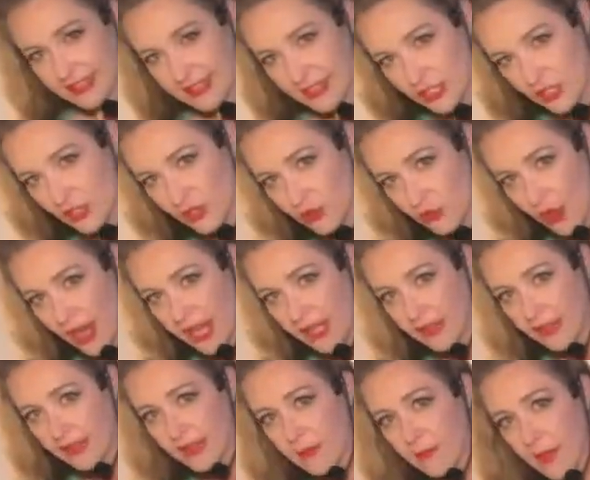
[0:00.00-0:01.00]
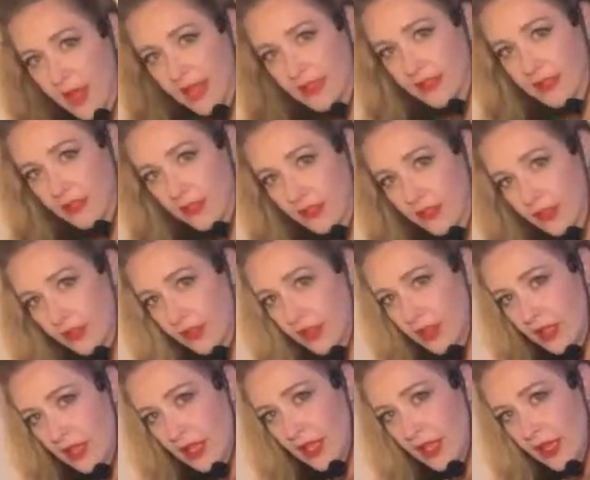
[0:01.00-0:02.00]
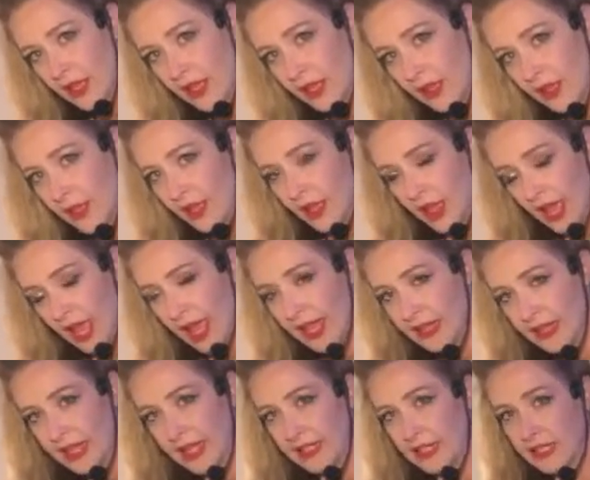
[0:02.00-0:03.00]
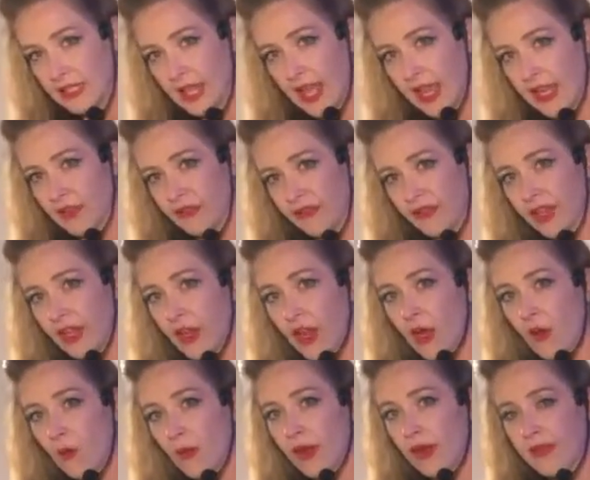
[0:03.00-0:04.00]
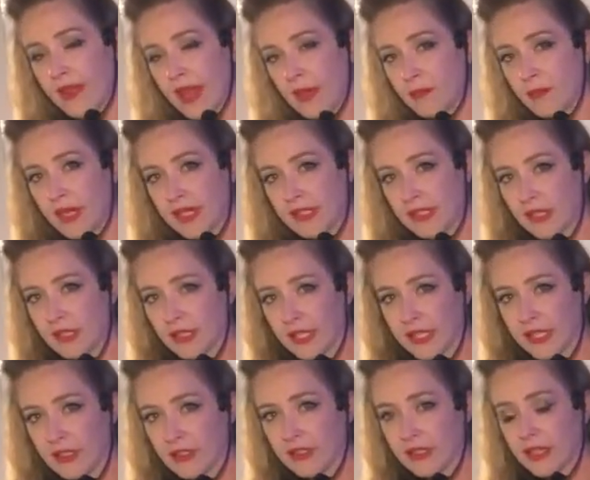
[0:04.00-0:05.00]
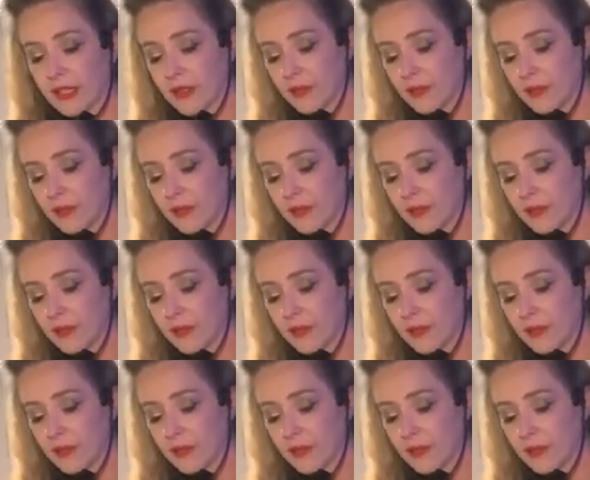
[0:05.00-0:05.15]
strengthen the muscle, and let's kind of figure out where that muscle is.